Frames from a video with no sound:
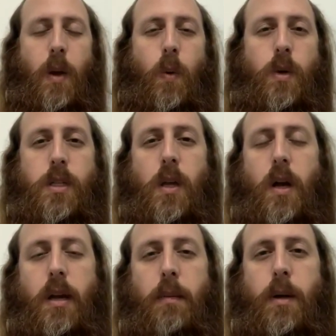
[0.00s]
We're
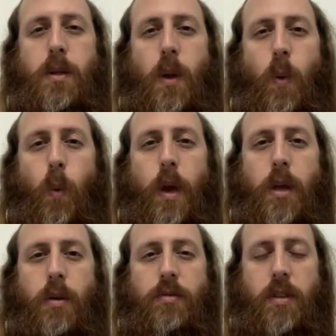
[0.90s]
talking about a way
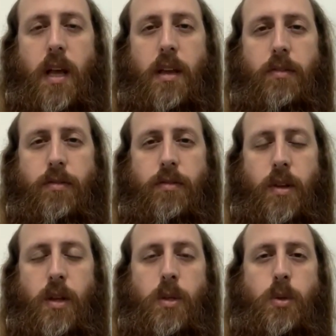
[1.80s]
of life
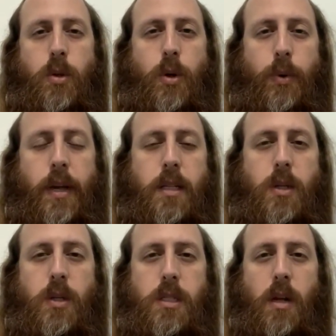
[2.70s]
to correct
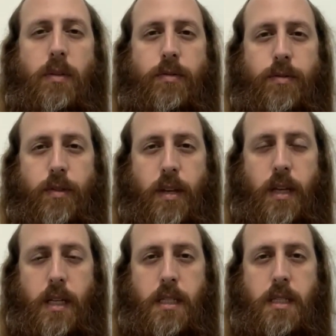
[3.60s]
yourself
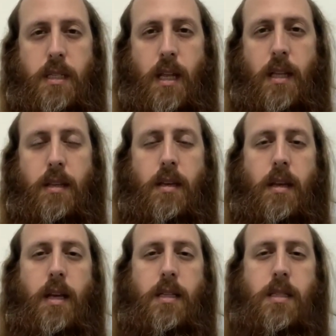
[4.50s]
in a steady
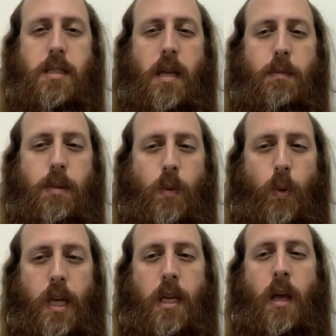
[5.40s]
and stable
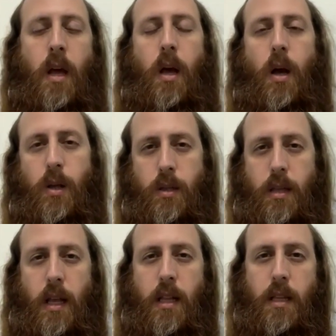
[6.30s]
way on
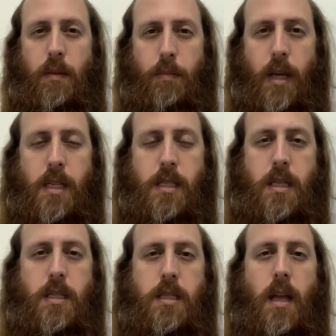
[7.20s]
daily
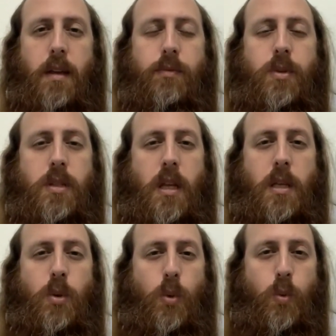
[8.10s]
basis every day
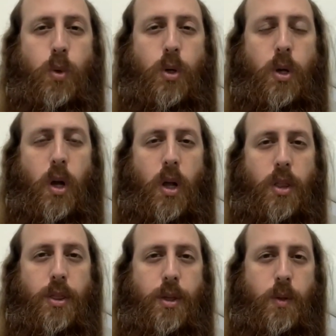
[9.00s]
to work
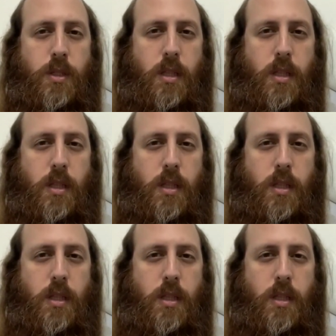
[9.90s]
on those